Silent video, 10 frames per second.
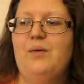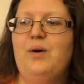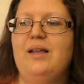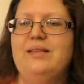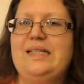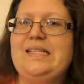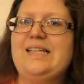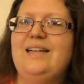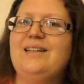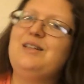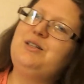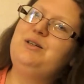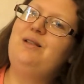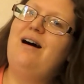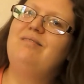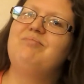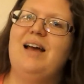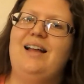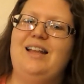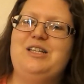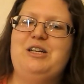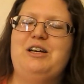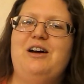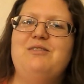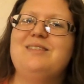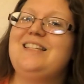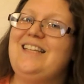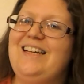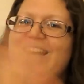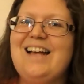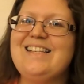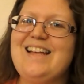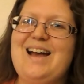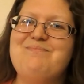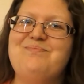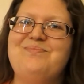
Well, this is getting a little too long. I'll let you go. See you next time.